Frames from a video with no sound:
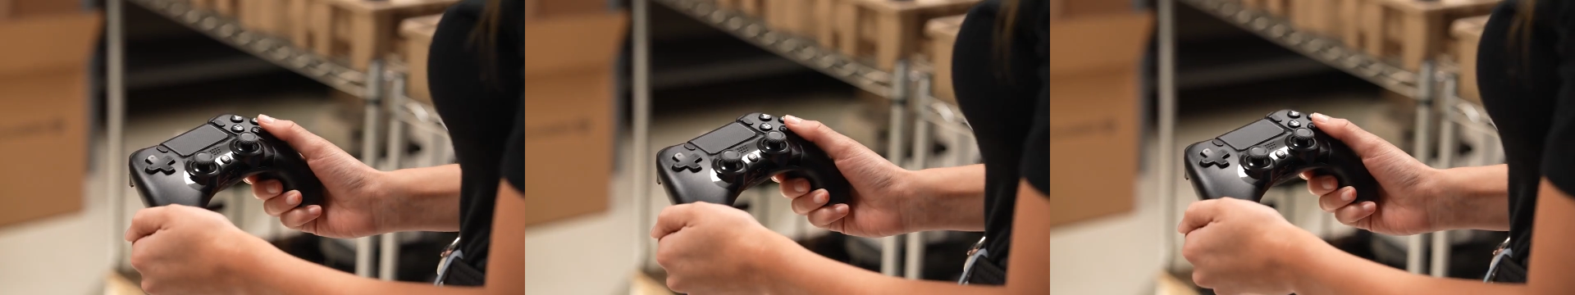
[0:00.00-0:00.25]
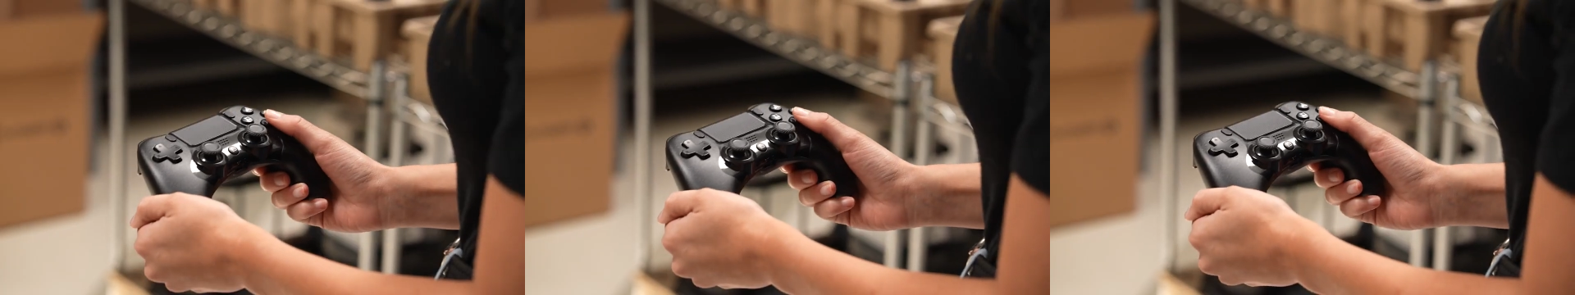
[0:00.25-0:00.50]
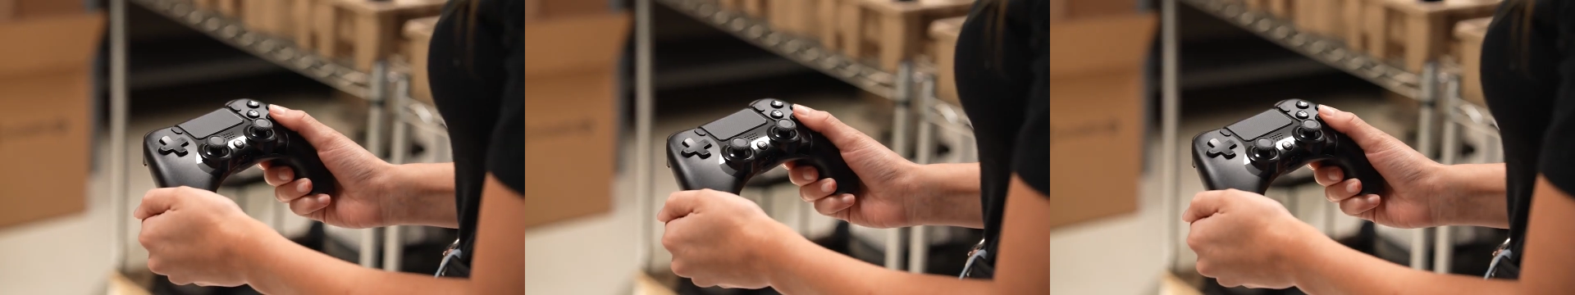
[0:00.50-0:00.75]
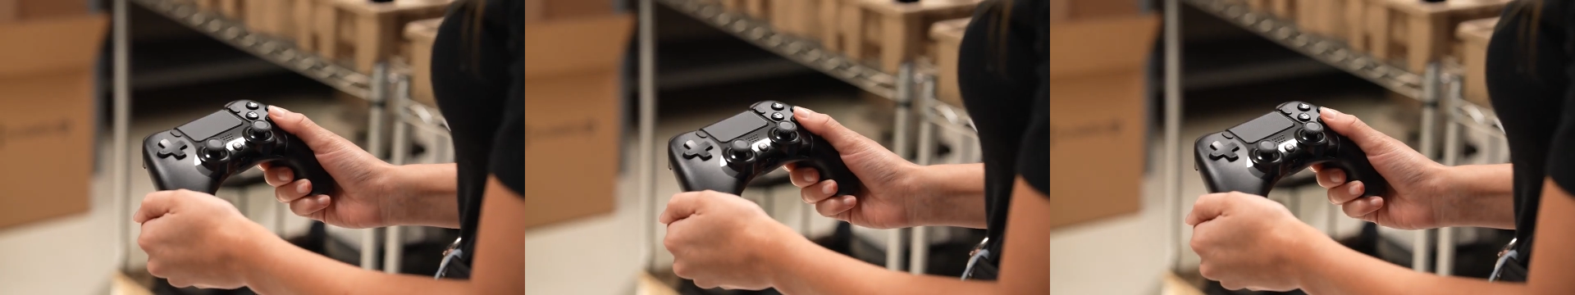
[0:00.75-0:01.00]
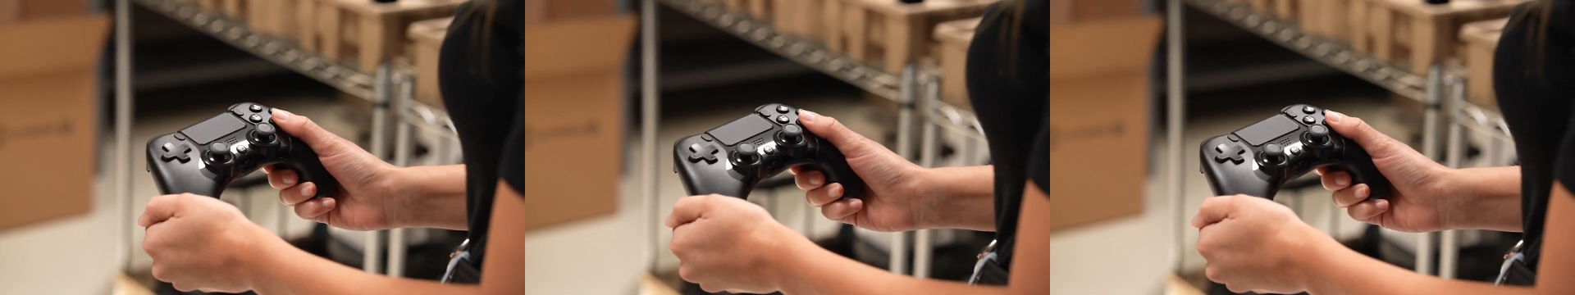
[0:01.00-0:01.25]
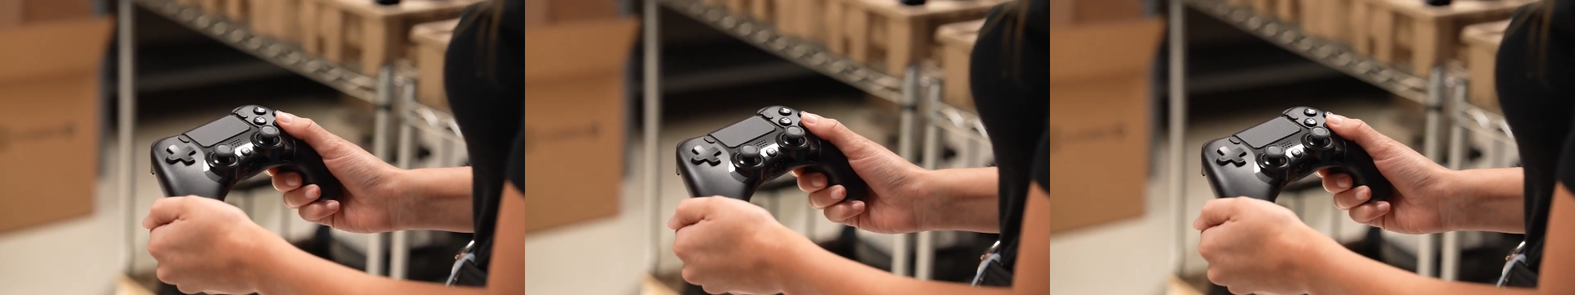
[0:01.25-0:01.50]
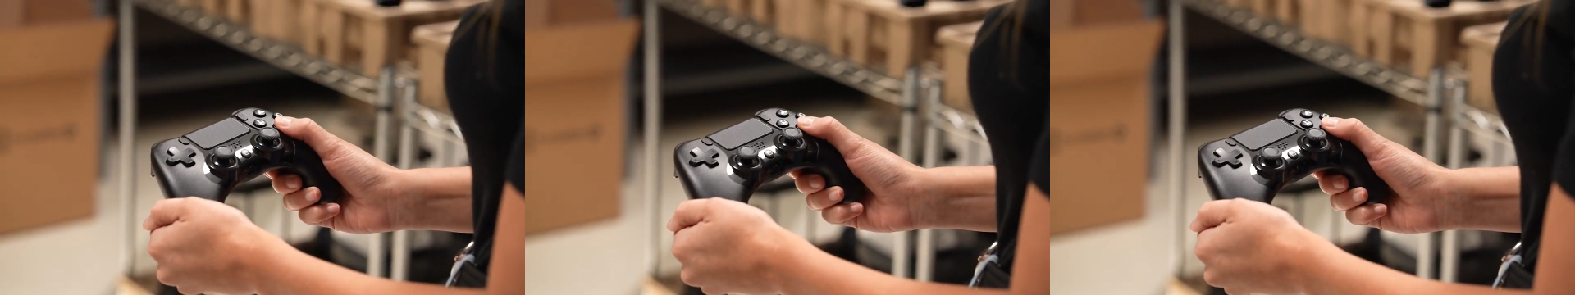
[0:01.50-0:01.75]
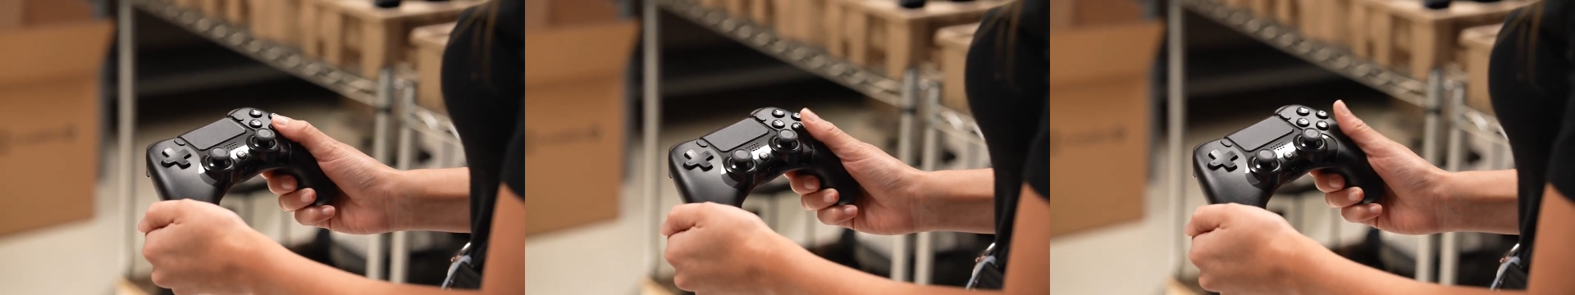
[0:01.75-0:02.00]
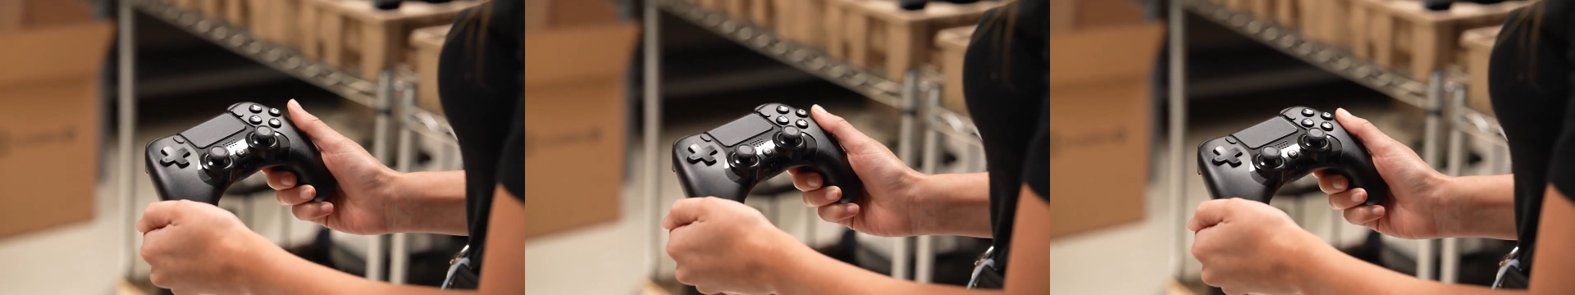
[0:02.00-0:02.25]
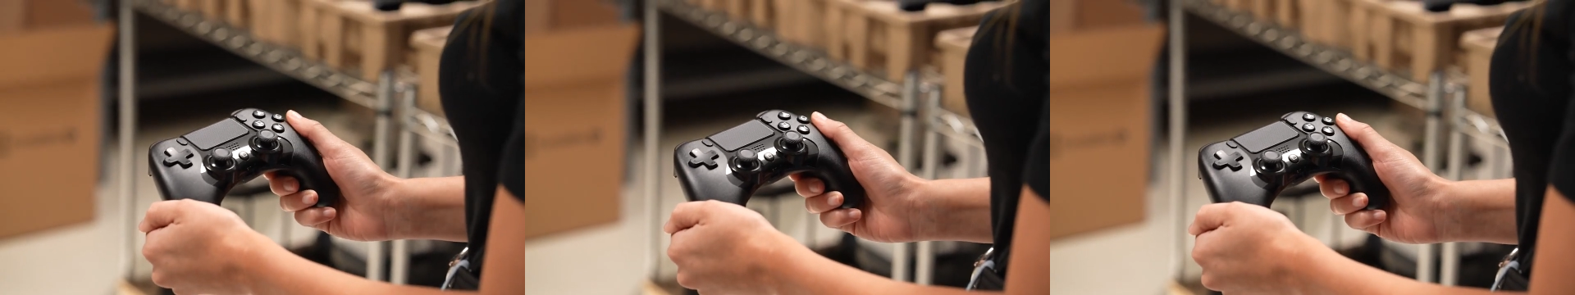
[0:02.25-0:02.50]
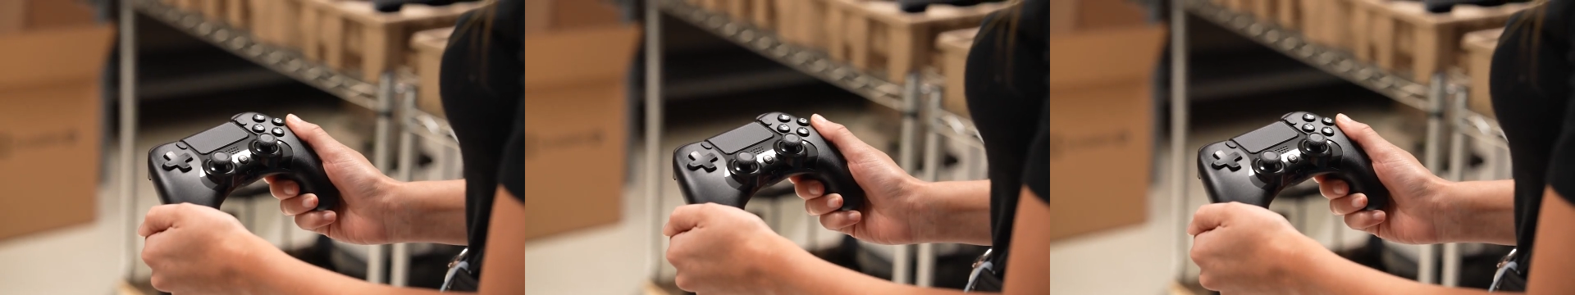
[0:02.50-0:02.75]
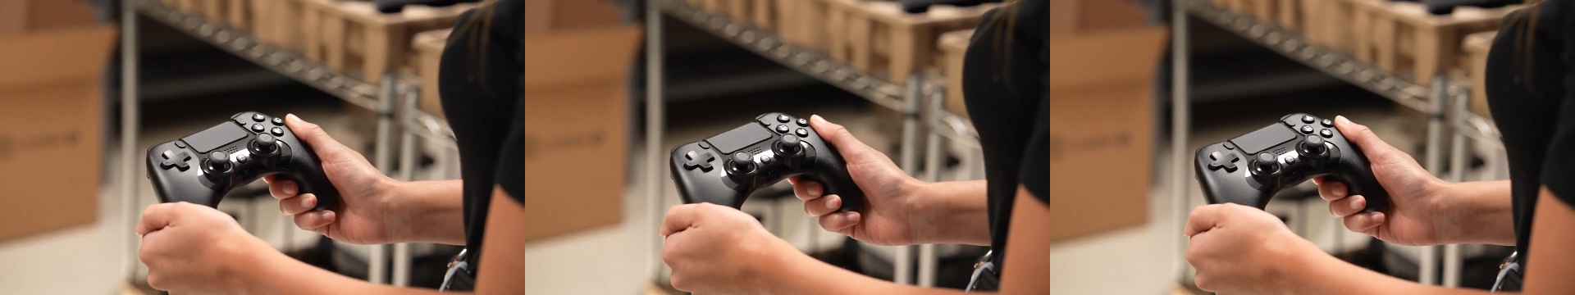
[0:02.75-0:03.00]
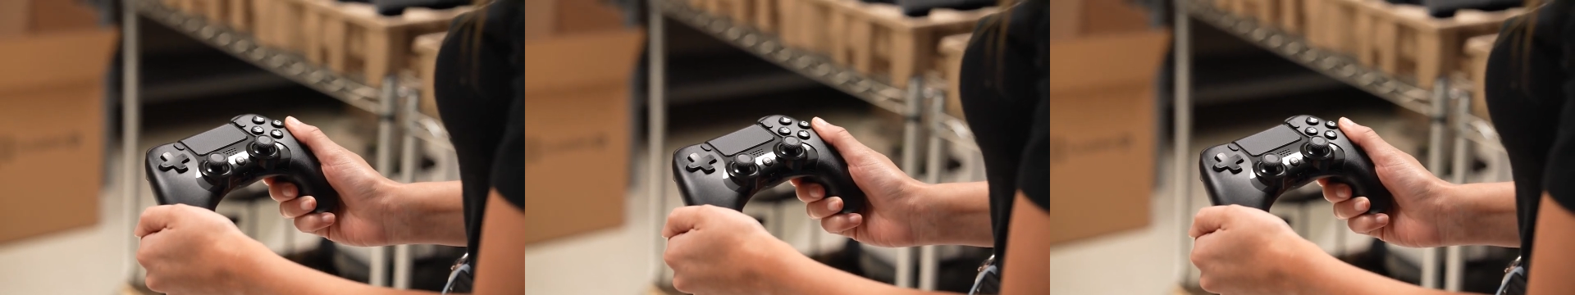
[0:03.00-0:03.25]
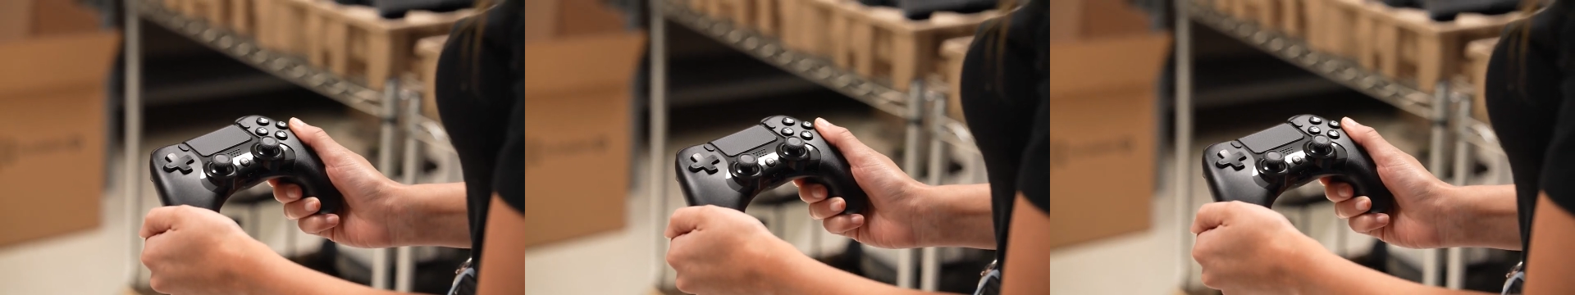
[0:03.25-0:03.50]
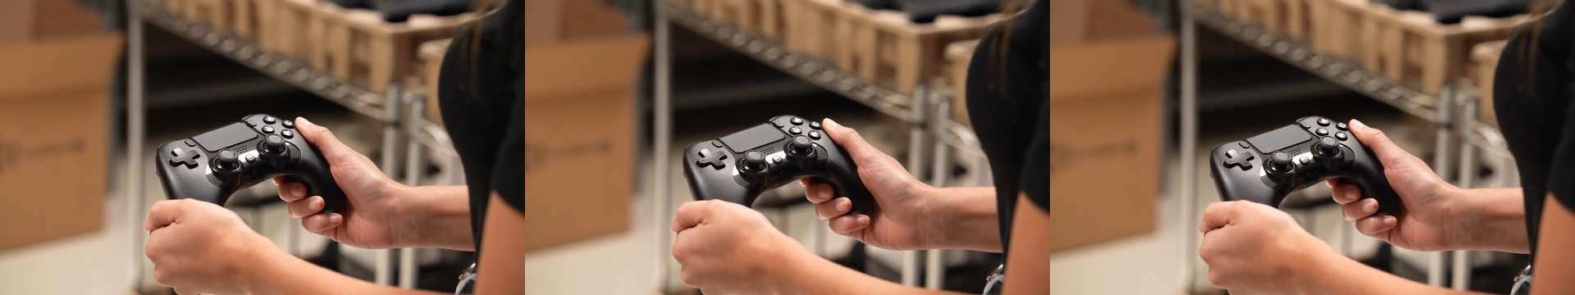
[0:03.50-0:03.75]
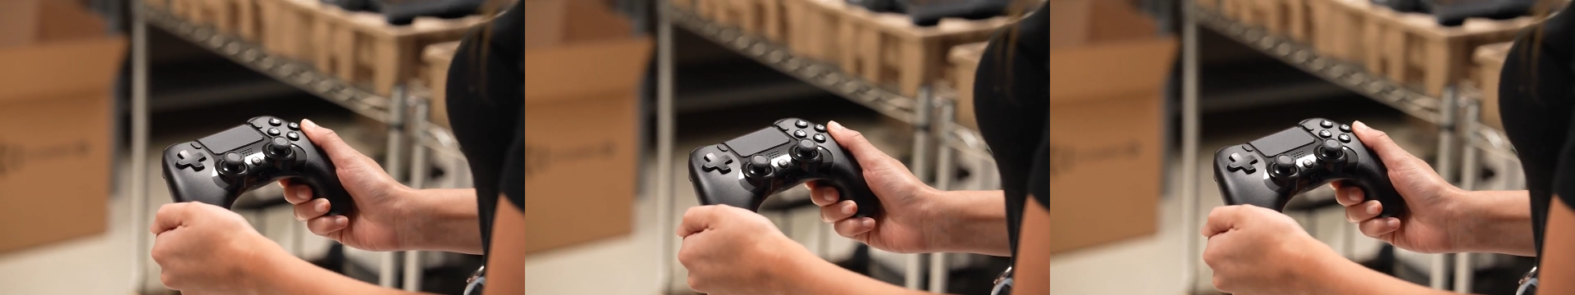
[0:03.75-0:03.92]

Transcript: No face is visible, so there are no lips to read.